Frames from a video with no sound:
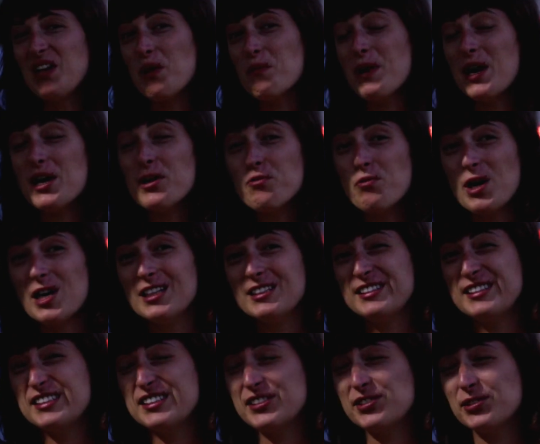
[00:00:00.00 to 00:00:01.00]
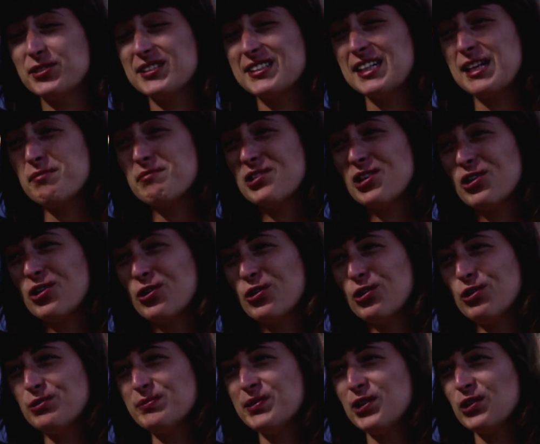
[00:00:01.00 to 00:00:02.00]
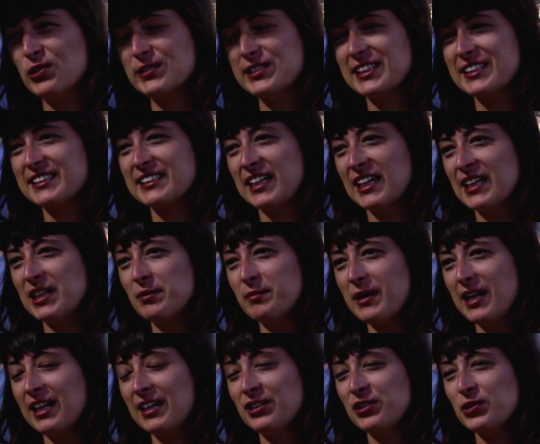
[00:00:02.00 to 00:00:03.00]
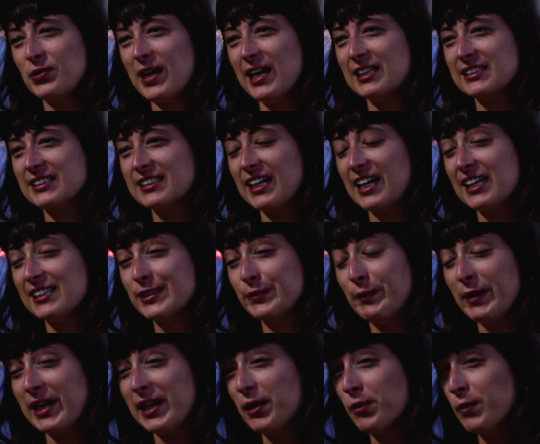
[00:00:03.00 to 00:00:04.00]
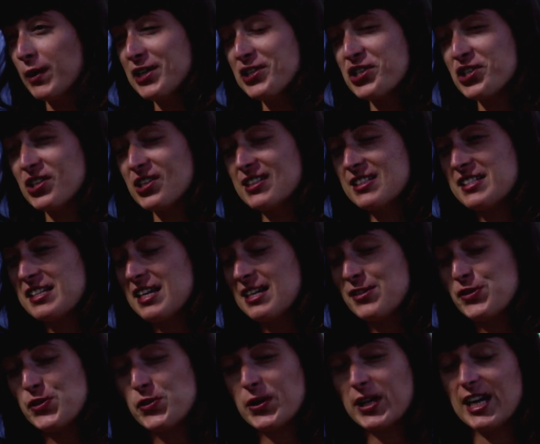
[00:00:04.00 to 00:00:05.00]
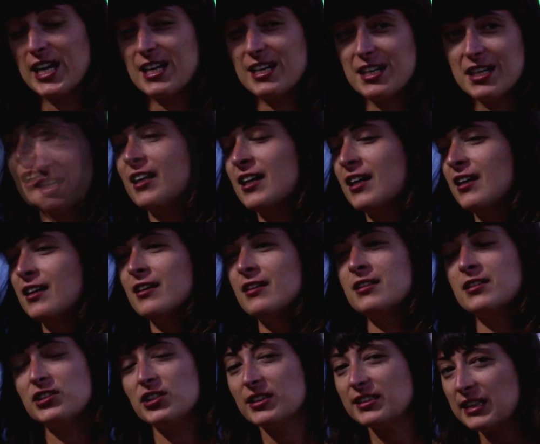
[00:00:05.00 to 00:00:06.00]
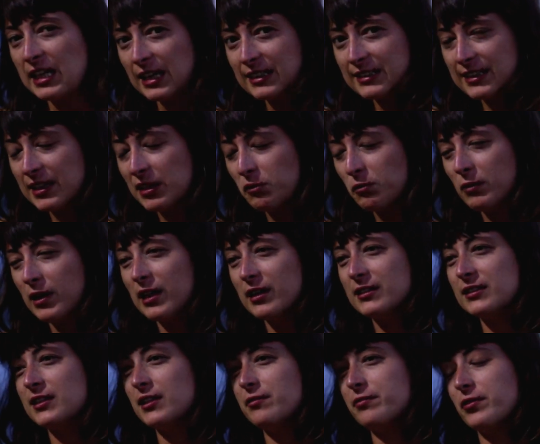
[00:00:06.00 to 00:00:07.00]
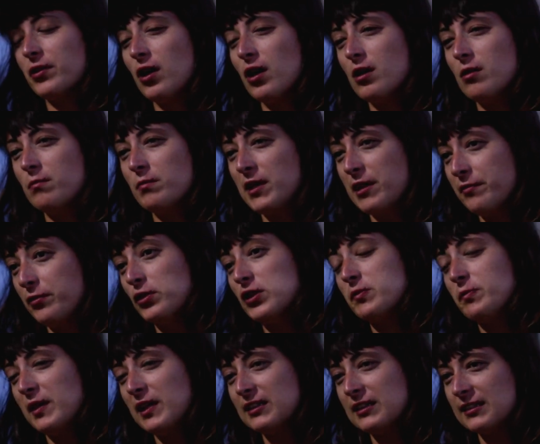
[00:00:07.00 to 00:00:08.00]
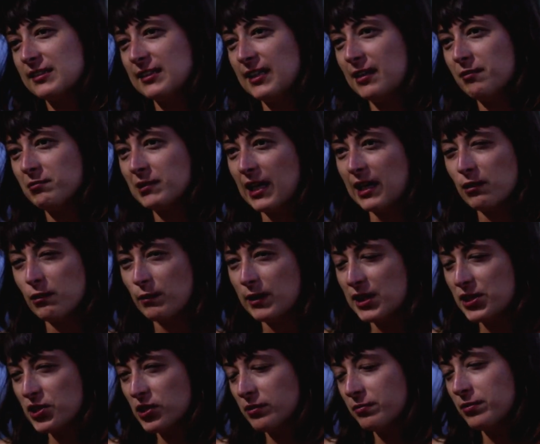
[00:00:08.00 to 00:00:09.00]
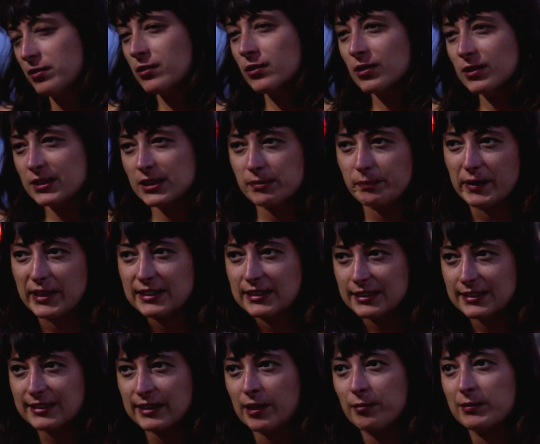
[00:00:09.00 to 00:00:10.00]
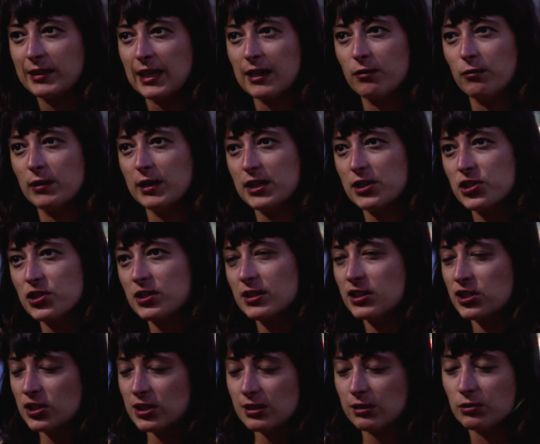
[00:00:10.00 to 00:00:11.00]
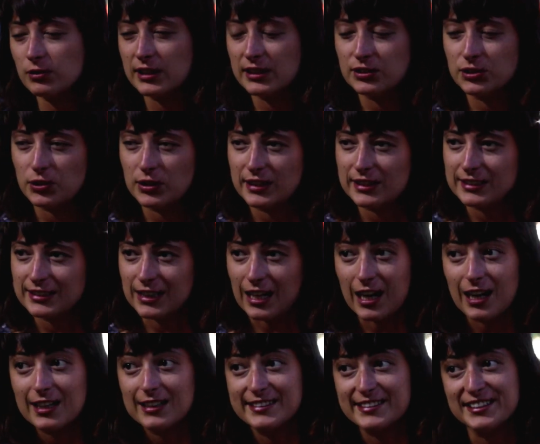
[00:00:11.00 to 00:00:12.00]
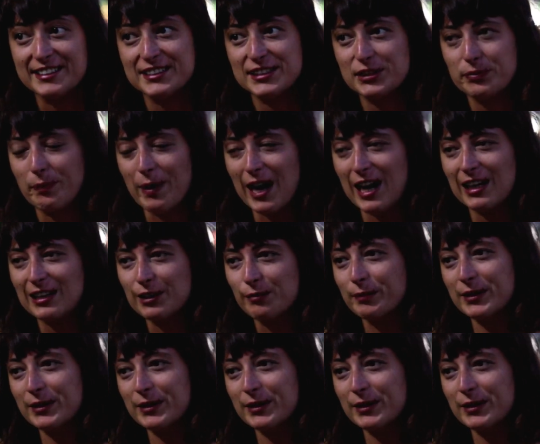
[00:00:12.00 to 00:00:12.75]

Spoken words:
My advice is to stay calm all the time and to ask as many questions as you can. Just ask him, where is he from? If you speak the same language, if you don't speak the same language, just look into his eyes and smile.